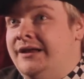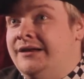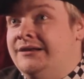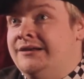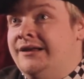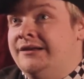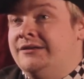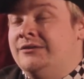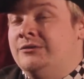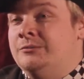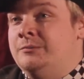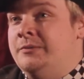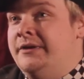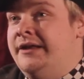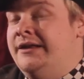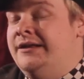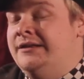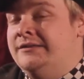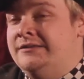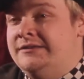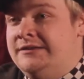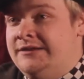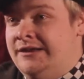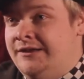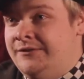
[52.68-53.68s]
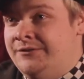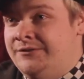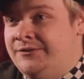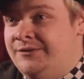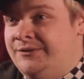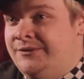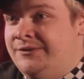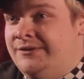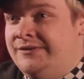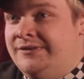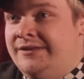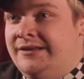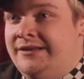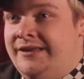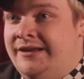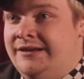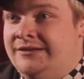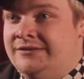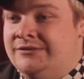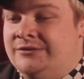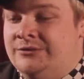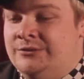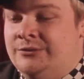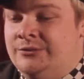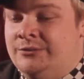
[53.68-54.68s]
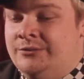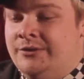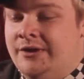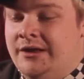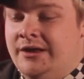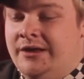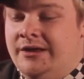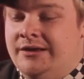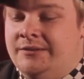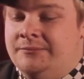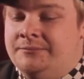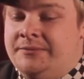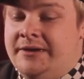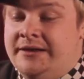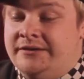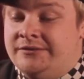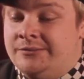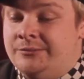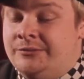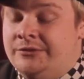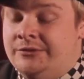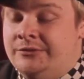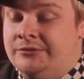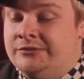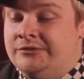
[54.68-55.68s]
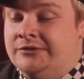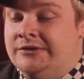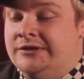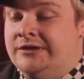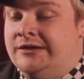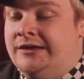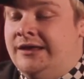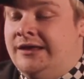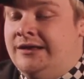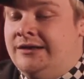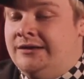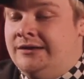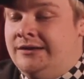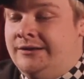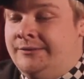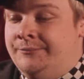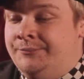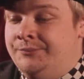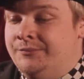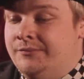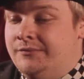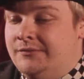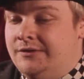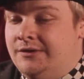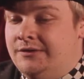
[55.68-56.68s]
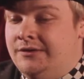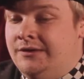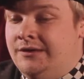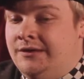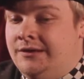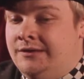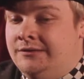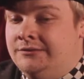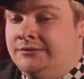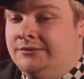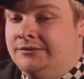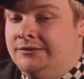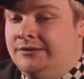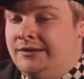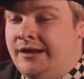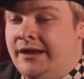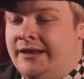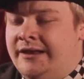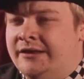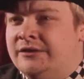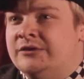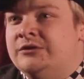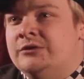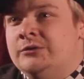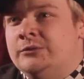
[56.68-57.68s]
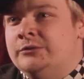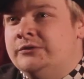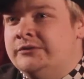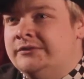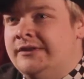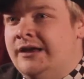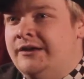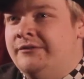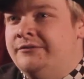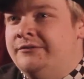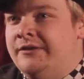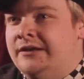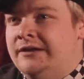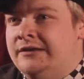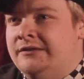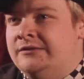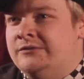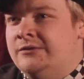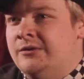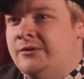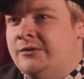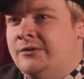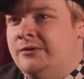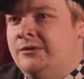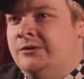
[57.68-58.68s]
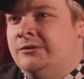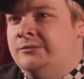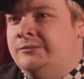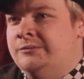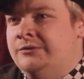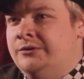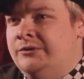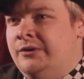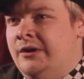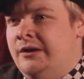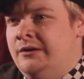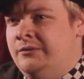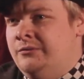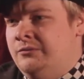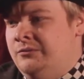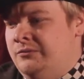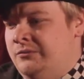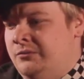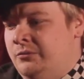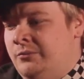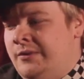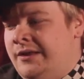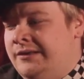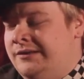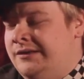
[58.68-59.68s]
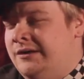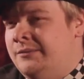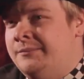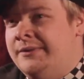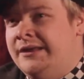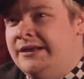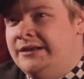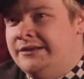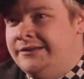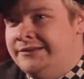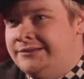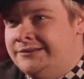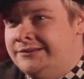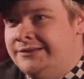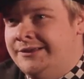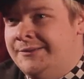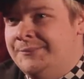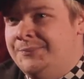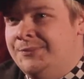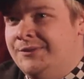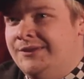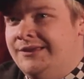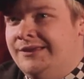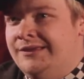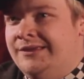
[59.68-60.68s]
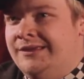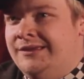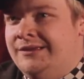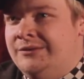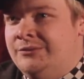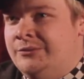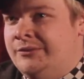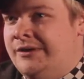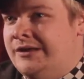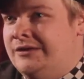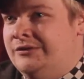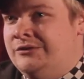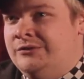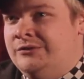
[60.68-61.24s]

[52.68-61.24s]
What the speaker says: like to play the theater, and I like to play some music, and I like to do stuff. And in Stockholm, you are one in a million who can